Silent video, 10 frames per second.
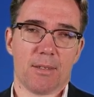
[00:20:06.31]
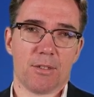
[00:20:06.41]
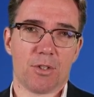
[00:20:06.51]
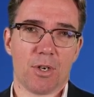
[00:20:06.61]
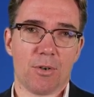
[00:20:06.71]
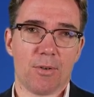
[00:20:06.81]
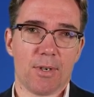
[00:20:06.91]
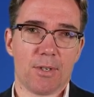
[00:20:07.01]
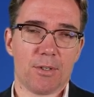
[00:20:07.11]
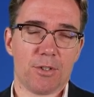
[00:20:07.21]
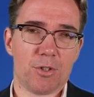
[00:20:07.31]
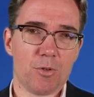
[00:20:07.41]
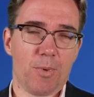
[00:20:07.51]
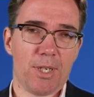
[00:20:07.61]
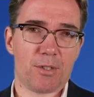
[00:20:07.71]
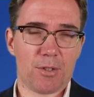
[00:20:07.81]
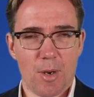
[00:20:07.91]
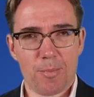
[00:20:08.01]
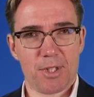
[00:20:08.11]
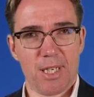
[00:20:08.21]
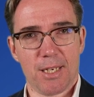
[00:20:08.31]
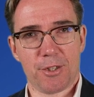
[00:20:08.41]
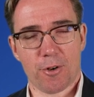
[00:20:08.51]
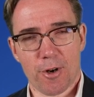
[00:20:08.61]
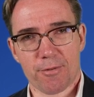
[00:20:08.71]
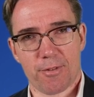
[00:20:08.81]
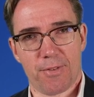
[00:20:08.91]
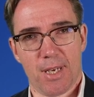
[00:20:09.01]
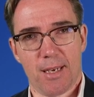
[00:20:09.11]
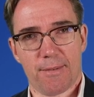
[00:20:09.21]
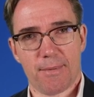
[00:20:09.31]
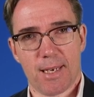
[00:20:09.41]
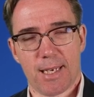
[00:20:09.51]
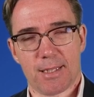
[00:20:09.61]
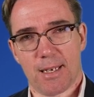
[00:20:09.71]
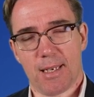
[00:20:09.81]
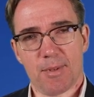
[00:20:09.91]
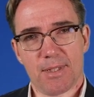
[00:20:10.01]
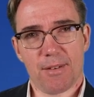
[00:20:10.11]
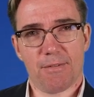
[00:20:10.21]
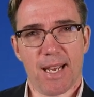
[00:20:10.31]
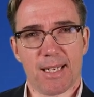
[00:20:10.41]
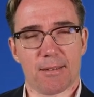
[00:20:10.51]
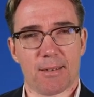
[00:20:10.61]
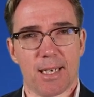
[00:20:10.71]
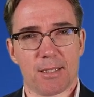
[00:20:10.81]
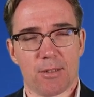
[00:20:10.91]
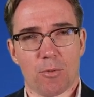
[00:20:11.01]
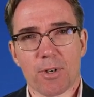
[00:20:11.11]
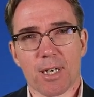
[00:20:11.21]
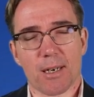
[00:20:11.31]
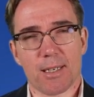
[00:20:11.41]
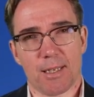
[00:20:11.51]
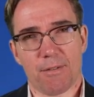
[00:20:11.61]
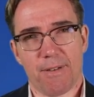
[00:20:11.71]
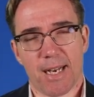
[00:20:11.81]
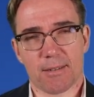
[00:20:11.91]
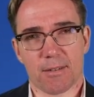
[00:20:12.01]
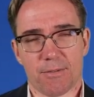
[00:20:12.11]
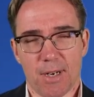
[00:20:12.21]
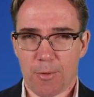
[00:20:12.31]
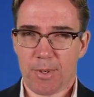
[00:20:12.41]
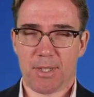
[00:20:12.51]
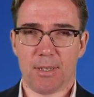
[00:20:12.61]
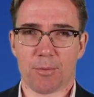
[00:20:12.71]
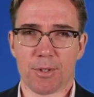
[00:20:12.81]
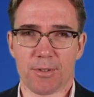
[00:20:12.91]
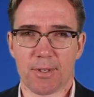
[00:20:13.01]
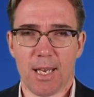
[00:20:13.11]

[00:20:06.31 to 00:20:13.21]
So should we stop seeing geography as a limiting factor, as an organizing factor for how we see the world?